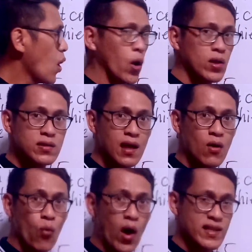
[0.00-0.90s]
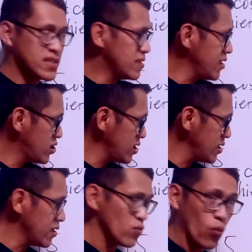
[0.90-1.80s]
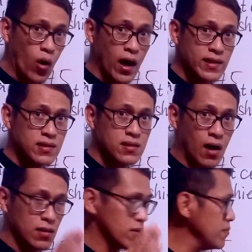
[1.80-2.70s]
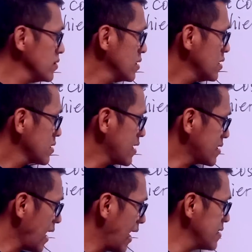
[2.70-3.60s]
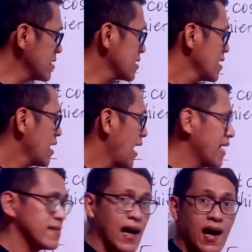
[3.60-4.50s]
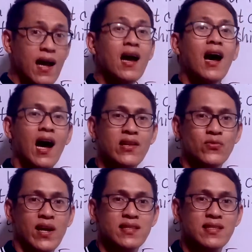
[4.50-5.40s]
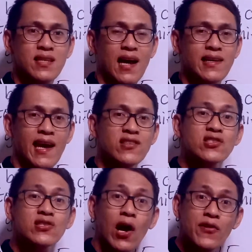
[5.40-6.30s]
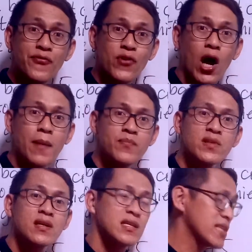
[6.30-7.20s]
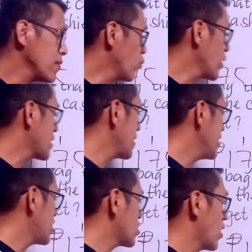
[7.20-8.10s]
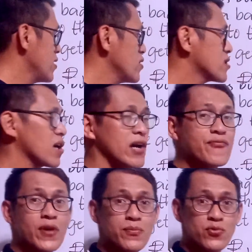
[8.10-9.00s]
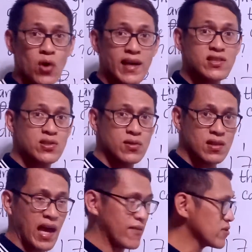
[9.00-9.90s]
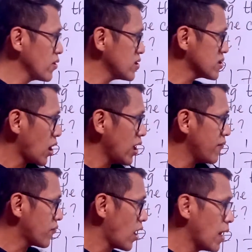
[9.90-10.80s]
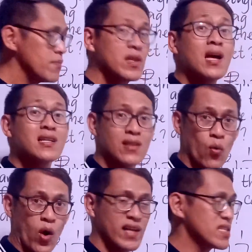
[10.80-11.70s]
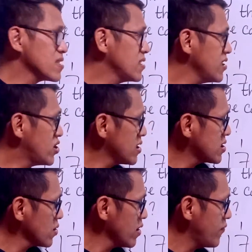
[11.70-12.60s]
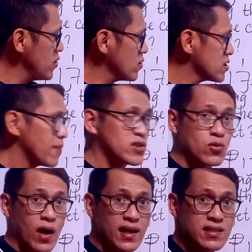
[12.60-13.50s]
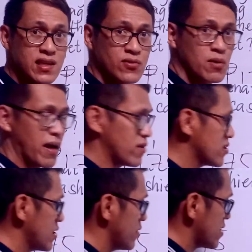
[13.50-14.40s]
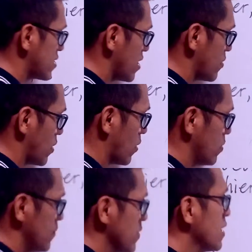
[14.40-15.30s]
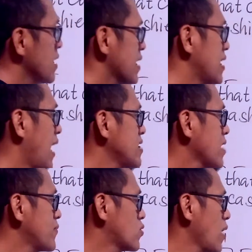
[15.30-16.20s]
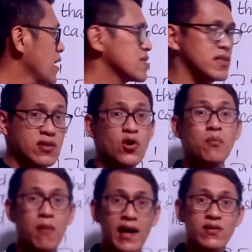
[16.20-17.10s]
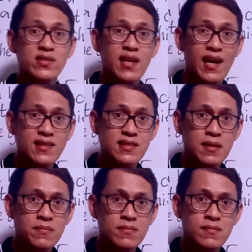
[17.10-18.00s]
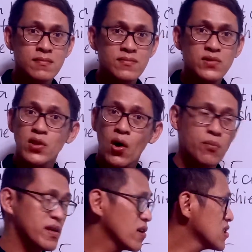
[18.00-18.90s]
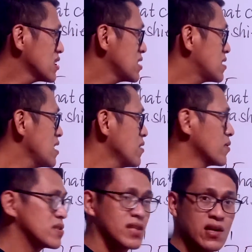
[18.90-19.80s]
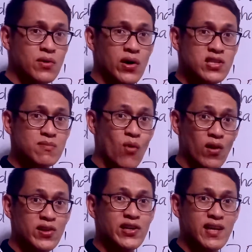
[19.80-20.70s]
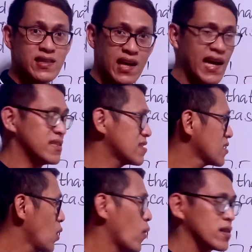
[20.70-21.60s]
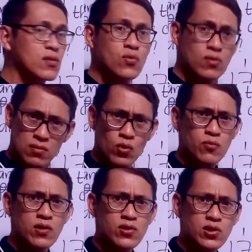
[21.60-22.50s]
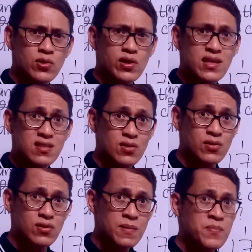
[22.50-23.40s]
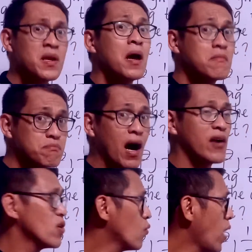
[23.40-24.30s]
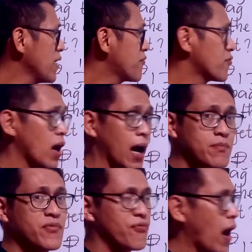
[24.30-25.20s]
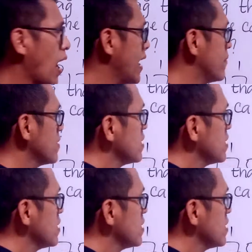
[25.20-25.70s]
all the ones digit in one column, the tens and the hundreds. Again, start from, same with addition, you start from right to left. So, you start from the ones digit. So, if you subtract 0 minus 0, that's 0. Can I subtract 0 minus 8? No, because 0 is smaller than 8. So what will you do is to borrow 1 from 5.